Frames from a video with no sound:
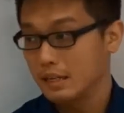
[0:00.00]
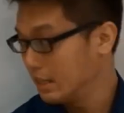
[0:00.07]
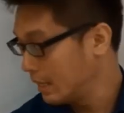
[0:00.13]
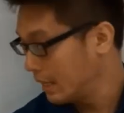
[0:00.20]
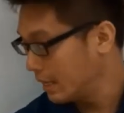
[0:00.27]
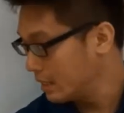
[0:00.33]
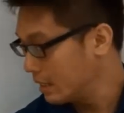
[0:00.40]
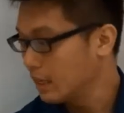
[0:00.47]

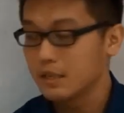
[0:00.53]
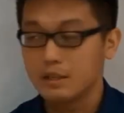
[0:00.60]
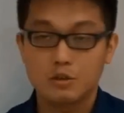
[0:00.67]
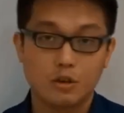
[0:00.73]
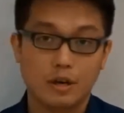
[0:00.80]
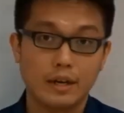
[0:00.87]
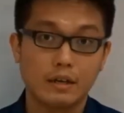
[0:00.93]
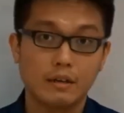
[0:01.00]
that
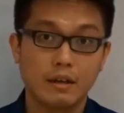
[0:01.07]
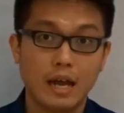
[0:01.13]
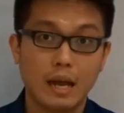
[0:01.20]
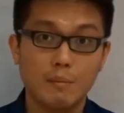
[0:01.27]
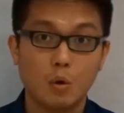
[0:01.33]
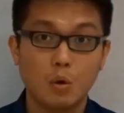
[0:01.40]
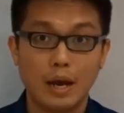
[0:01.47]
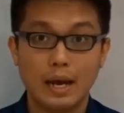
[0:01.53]
triangle
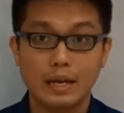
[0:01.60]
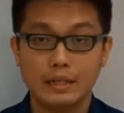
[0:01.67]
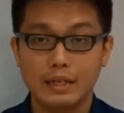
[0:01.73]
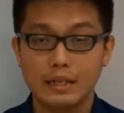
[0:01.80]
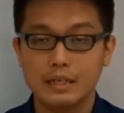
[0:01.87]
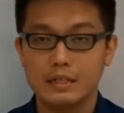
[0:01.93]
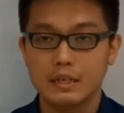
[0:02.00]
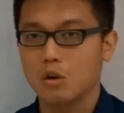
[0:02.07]
MON
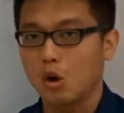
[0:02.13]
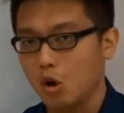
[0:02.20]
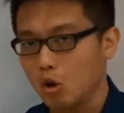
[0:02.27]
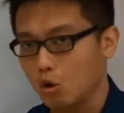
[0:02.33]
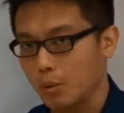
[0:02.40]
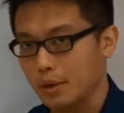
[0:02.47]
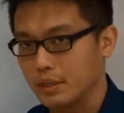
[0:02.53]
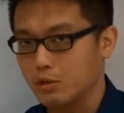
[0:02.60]
is
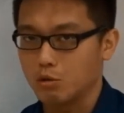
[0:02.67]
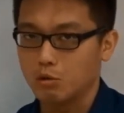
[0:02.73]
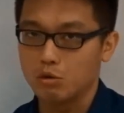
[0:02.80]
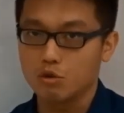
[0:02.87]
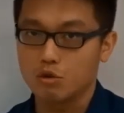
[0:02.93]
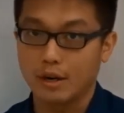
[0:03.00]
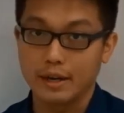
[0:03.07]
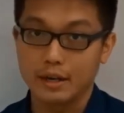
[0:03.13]
congruent to
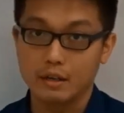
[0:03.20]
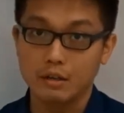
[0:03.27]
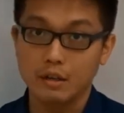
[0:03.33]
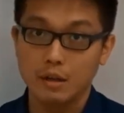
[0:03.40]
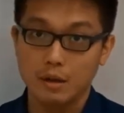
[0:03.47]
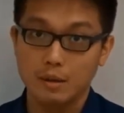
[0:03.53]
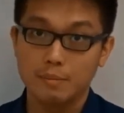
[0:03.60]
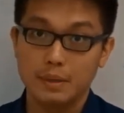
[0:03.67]

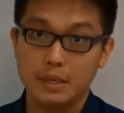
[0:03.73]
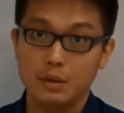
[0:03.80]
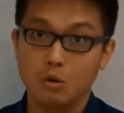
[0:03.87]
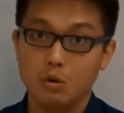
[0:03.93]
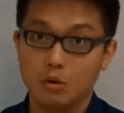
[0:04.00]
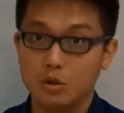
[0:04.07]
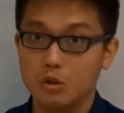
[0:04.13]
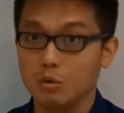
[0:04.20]
triangle
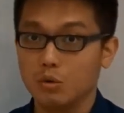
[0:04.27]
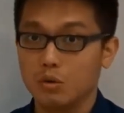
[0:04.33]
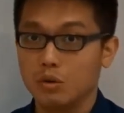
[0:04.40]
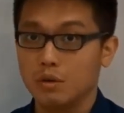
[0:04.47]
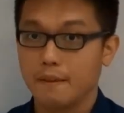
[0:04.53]
POQ.